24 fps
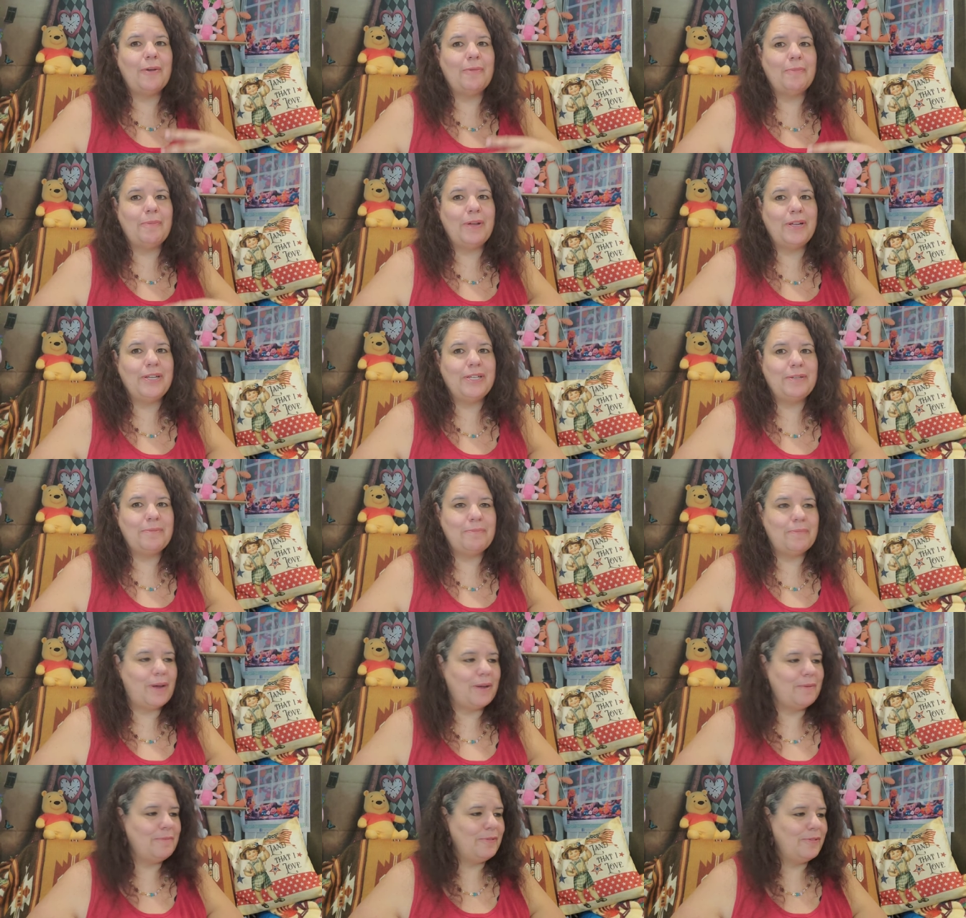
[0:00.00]
Painting
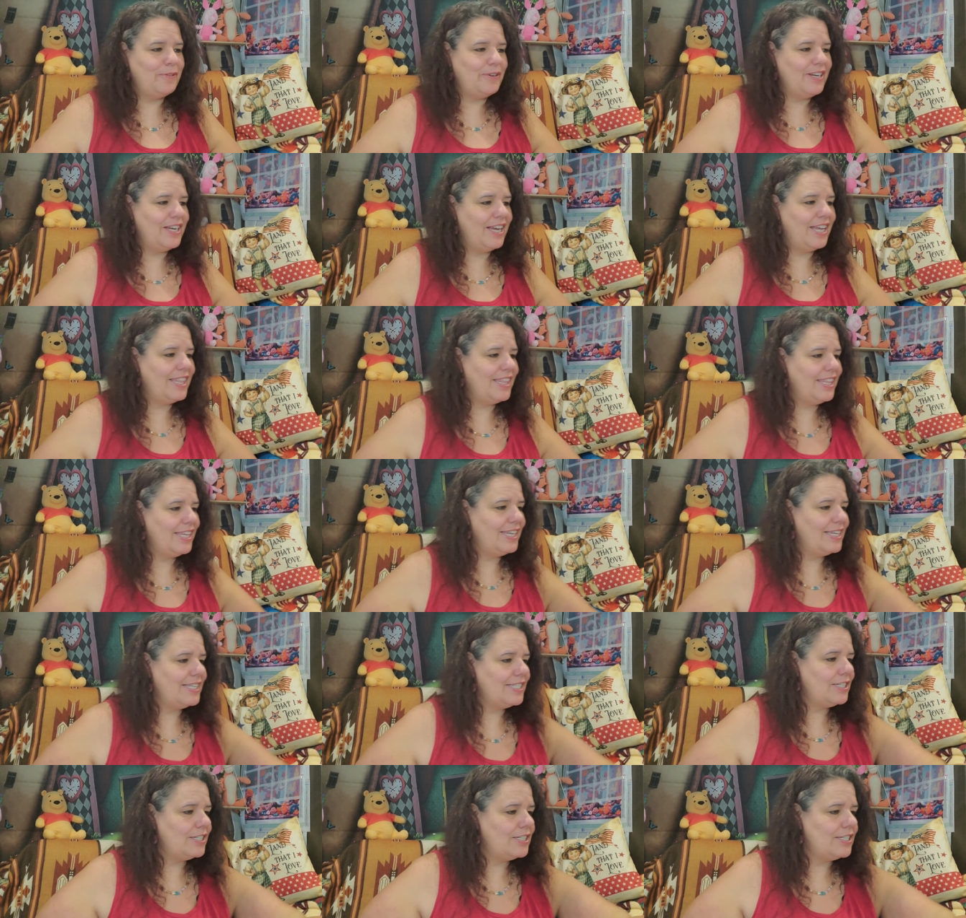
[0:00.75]
by Maria, I
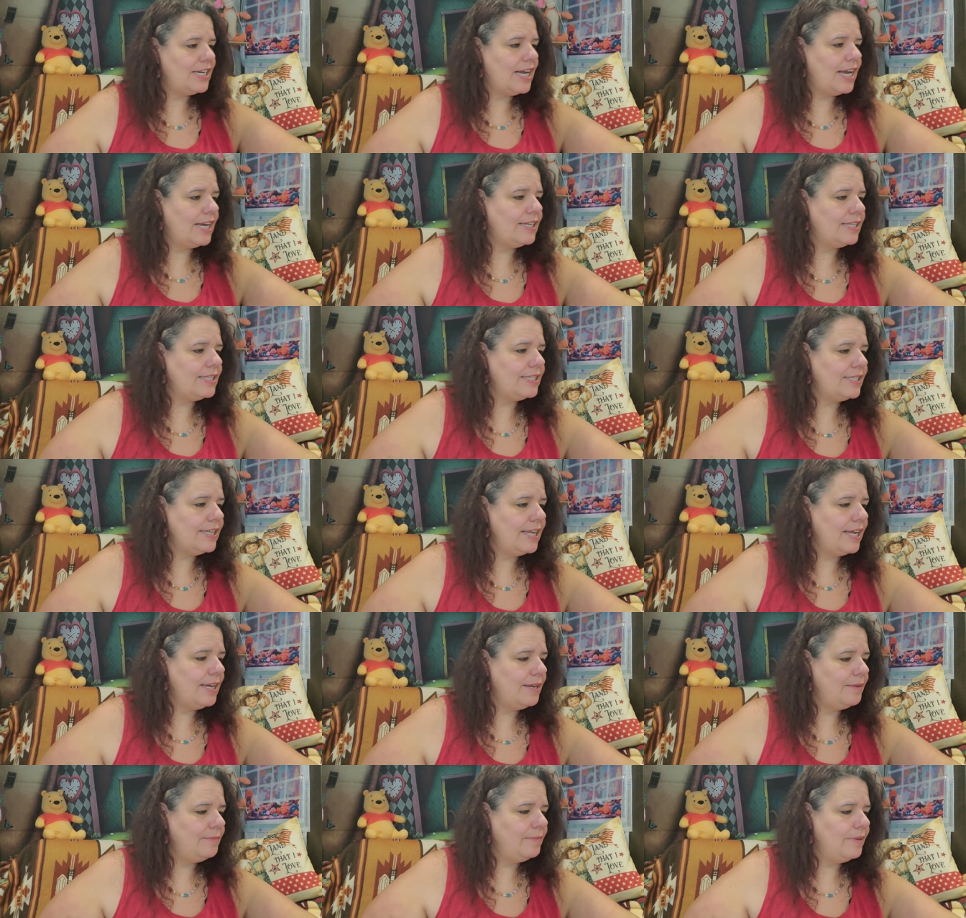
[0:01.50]
think is her channel's
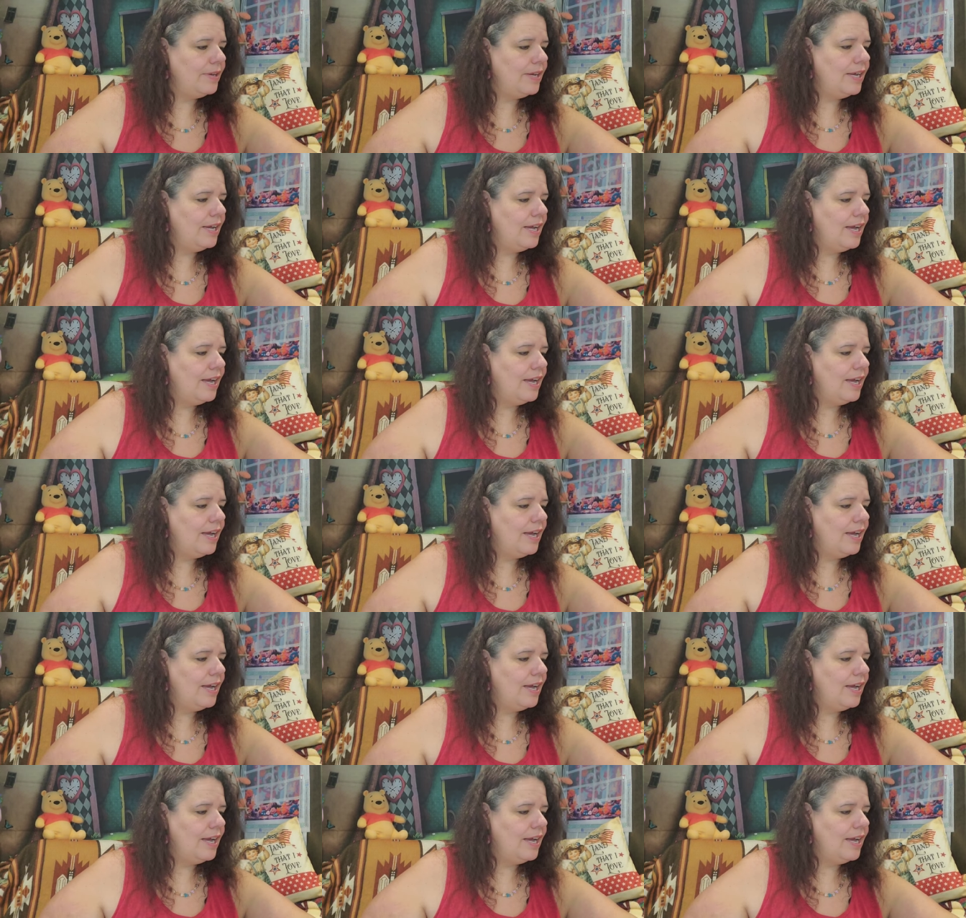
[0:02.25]
name.